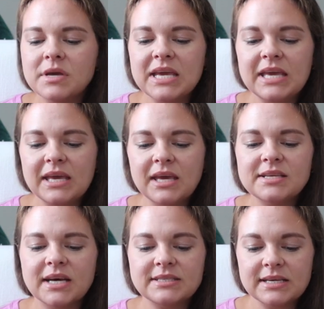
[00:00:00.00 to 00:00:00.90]

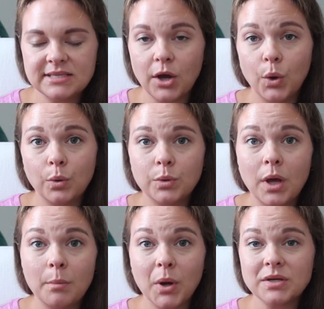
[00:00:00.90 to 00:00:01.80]
He does his
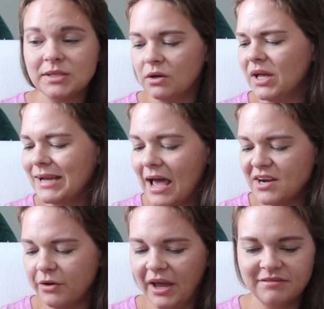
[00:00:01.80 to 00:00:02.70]
own personal, and
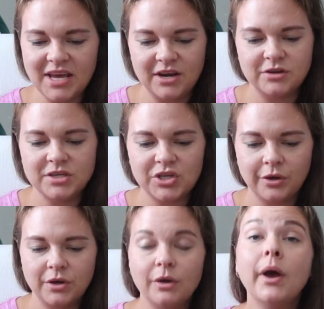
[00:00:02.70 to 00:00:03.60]
I don't have that here to
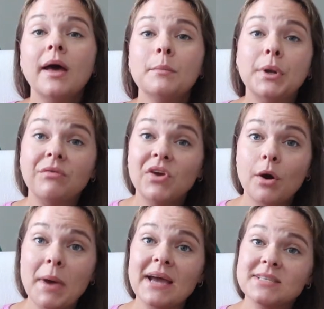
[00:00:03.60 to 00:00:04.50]
show you, but if you
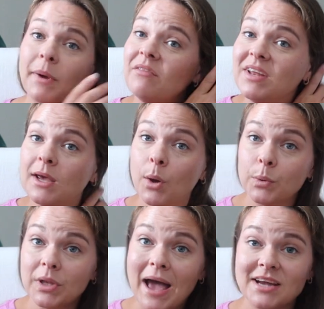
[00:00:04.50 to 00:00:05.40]
go back to my
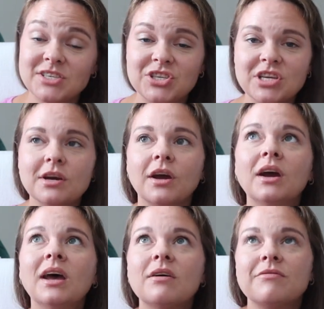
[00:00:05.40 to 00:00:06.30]
video last
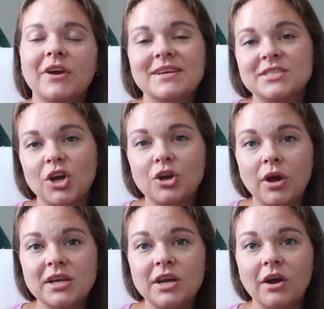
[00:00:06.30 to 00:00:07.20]
year for his 3rd
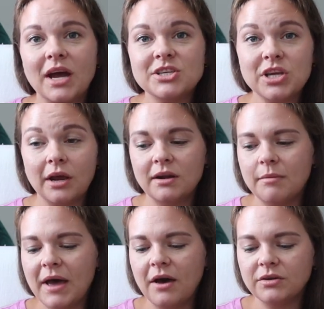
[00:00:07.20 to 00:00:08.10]
grade year, I shared
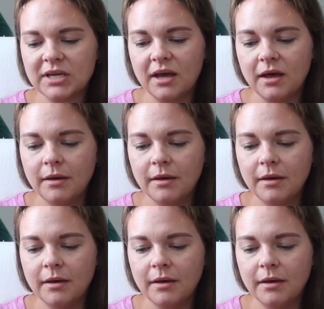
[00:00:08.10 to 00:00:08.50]
about